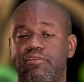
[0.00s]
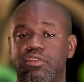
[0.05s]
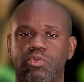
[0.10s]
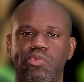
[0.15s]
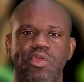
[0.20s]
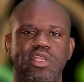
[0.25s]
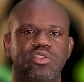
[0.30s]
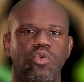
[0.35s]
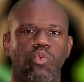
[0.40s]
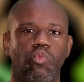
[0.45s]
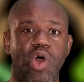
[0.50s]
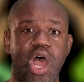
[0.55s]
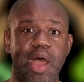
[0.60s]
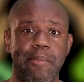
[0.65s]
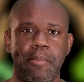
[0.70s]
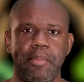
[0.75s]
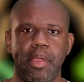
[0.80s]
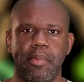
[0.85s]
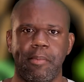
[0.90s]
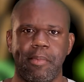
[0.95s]
The reason why I'm
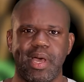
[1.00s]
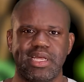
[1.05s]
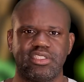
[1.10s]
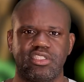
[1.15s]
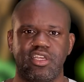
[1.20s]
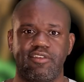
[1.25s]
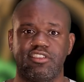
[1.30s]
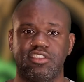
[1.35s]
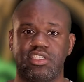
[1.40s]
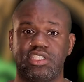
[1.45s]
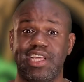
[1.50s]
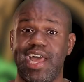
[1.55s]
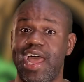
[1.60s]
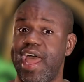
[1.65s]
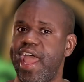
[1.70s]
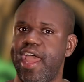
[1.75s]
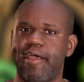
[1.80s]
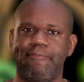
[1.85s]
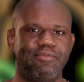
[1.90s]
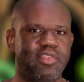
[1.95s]
gonna be by myself is because I
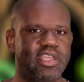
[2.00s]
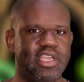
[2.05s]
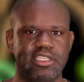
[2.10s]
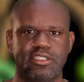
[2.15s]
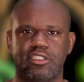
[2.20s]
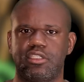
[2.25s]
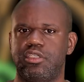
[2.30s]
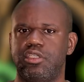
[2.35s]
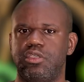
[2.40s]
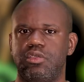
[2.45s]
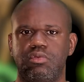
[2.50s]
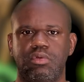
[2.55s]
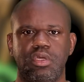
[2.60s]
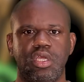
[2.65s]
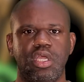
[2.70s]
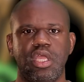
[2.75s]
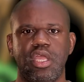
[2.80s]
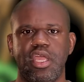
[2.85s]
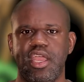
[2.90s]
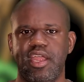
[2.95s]
have things to do
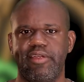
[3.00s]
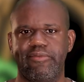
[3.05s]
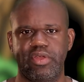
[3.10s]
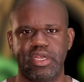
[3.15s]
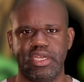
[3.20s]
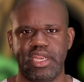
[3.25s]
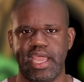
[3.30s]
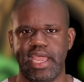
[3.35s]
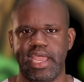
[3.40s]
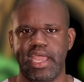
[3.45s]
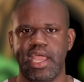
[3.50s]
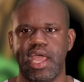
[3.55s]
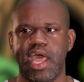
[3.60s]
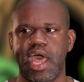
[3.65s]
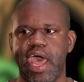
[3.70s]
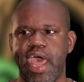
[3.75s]
every day.